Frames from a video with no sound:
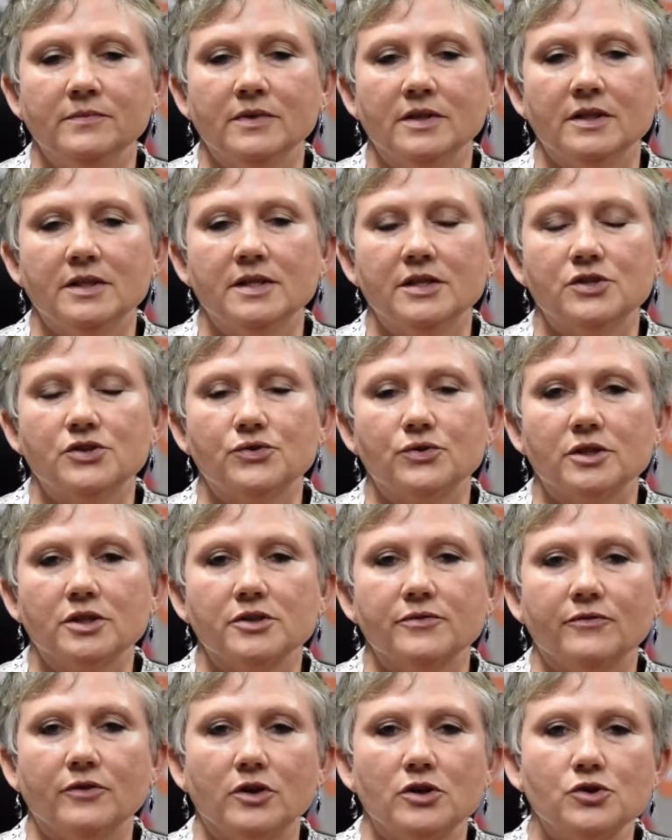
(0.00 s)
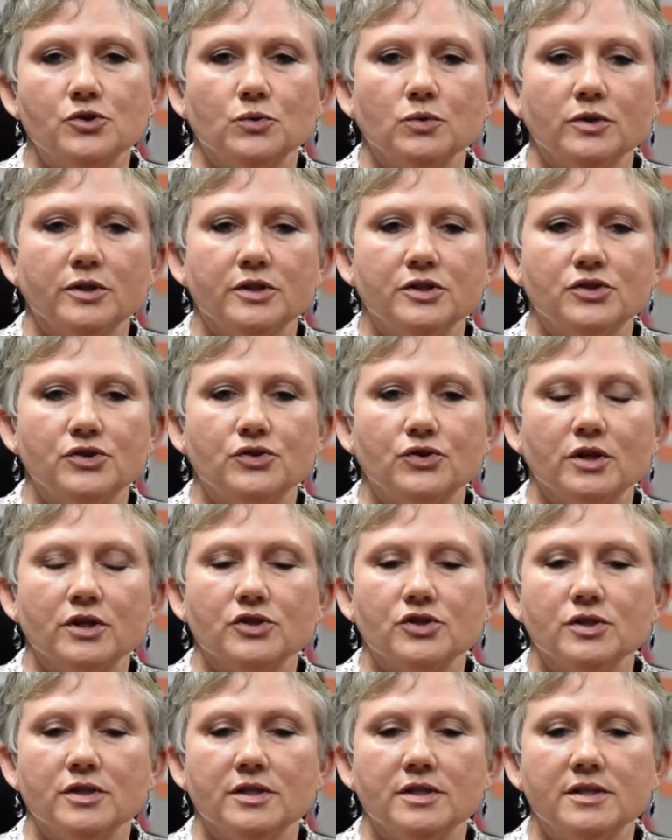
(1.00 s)
the district's virtual
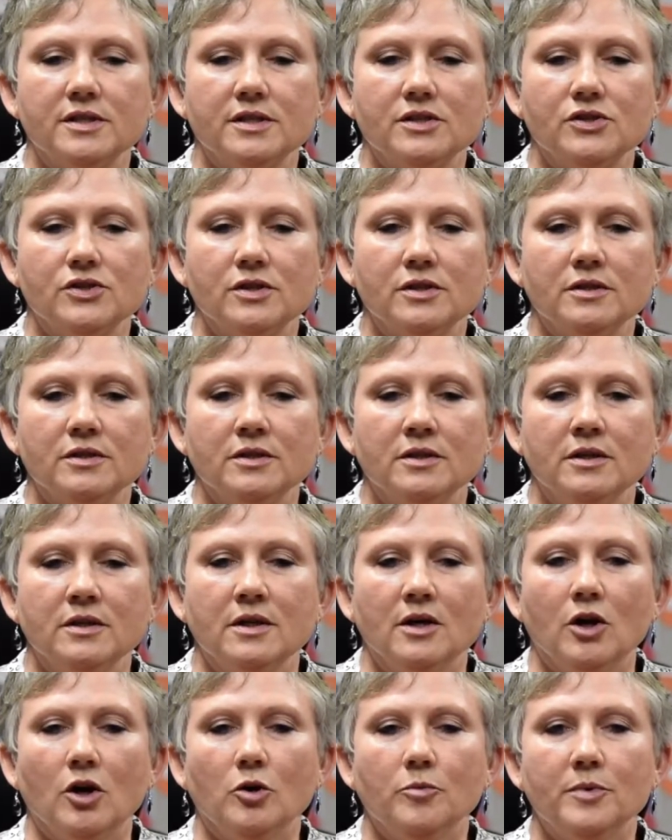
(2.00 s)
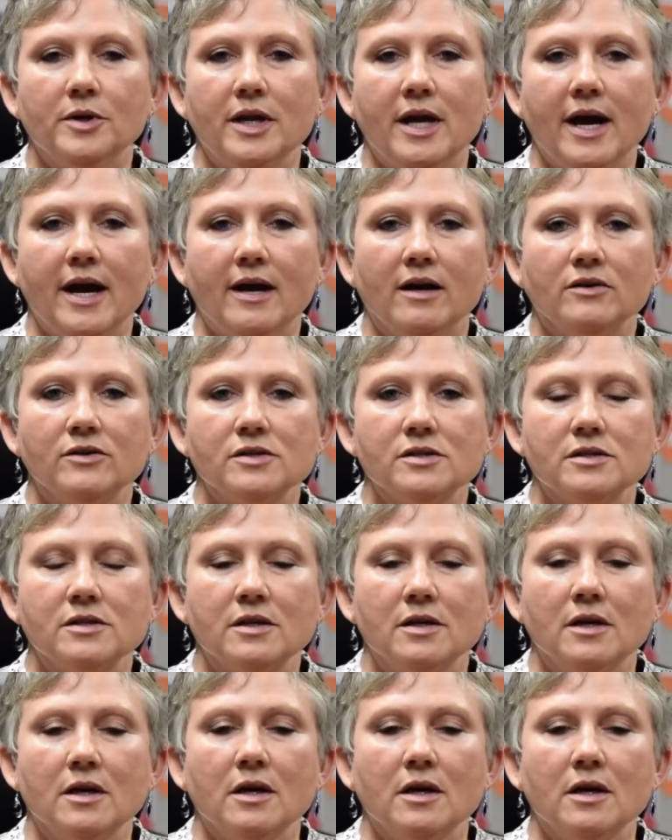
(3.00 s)
instruction decision, open house,